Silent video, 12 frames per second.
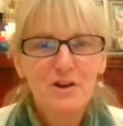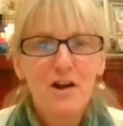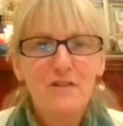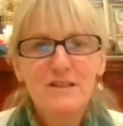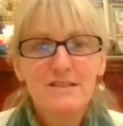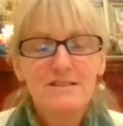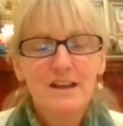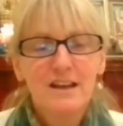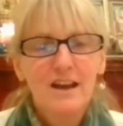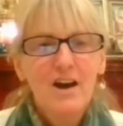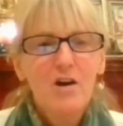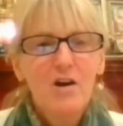in all these
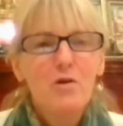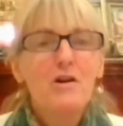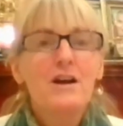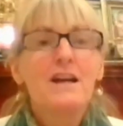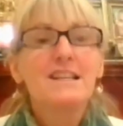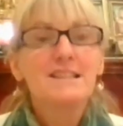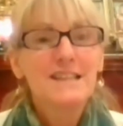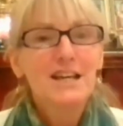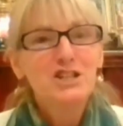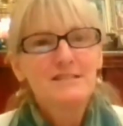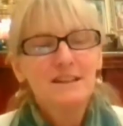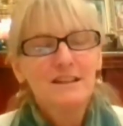
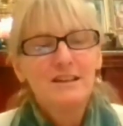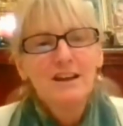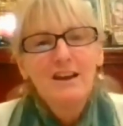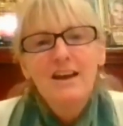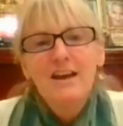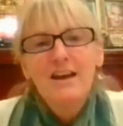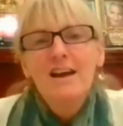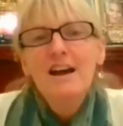organizations in